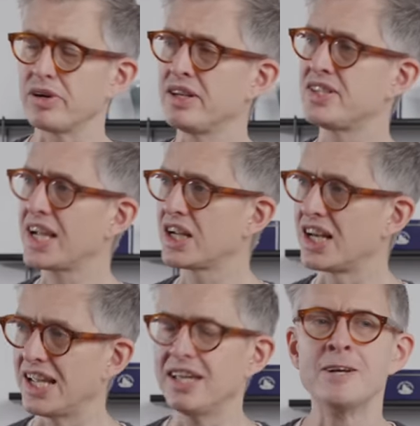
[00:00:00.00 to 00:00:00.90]
And
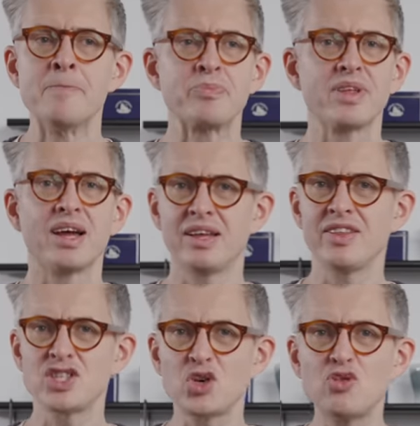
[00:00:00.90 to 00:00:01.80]
secondly,
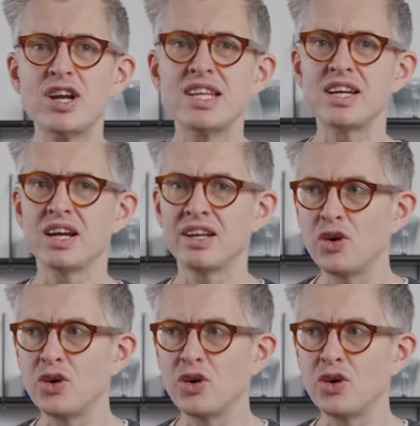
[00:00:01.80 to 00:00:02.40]
there's already an